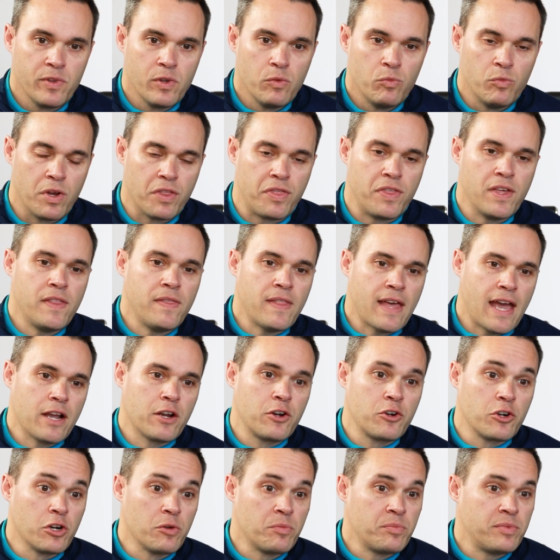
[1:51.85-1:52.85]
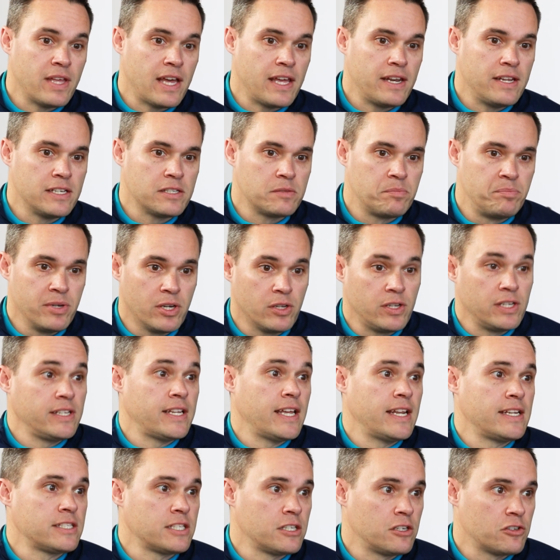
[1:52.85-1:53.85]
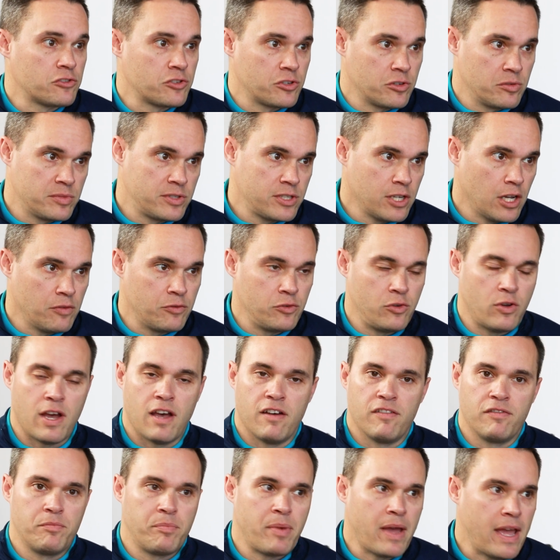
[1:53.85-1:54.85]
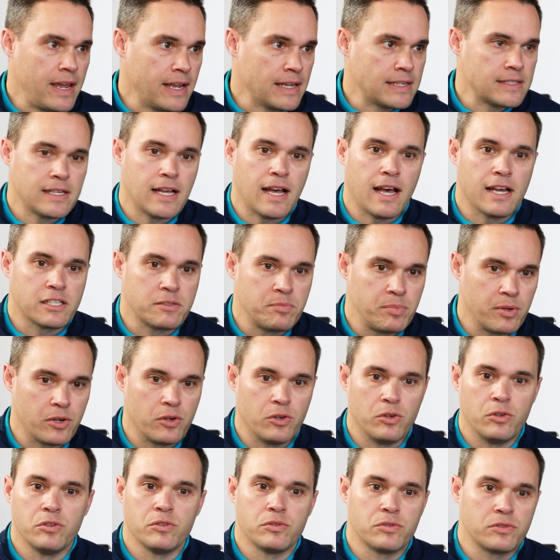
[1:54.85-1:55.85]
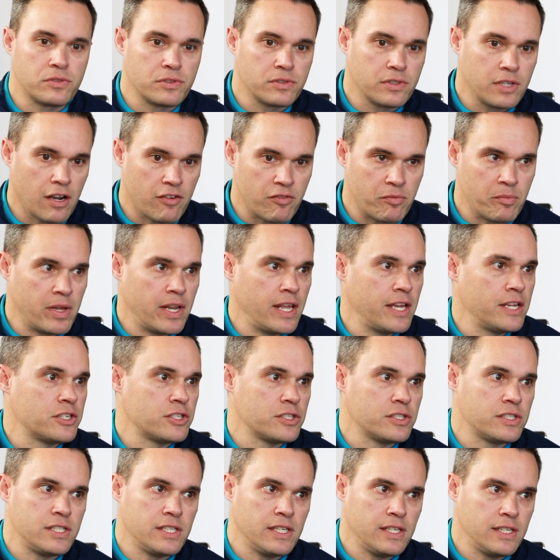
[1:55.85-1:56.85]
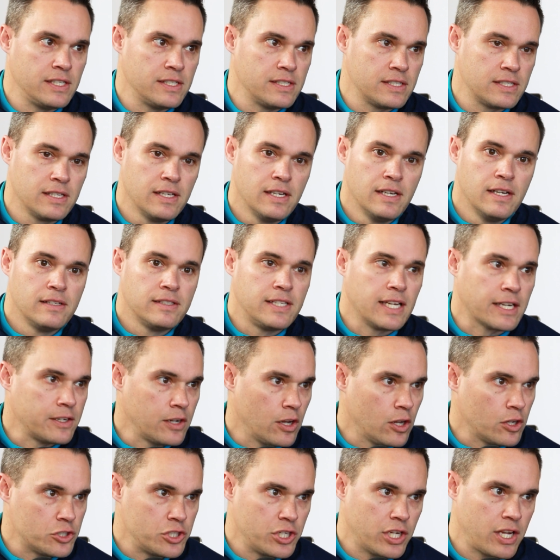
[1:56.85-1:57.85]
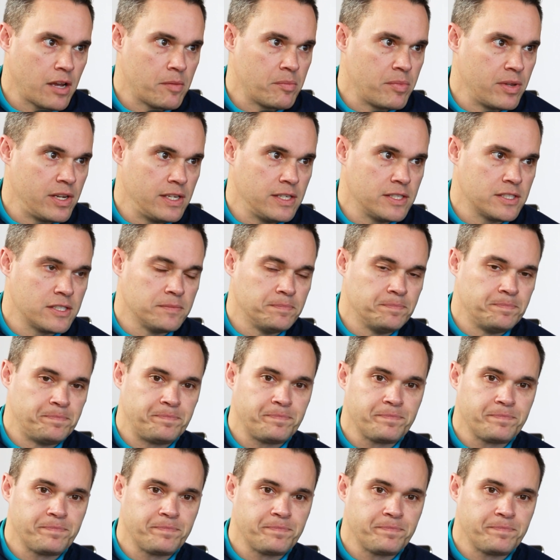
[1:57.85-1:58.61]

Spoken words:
Within that group that is building data centers for themselves, you have banks, hospitals, government agencies, technology companies,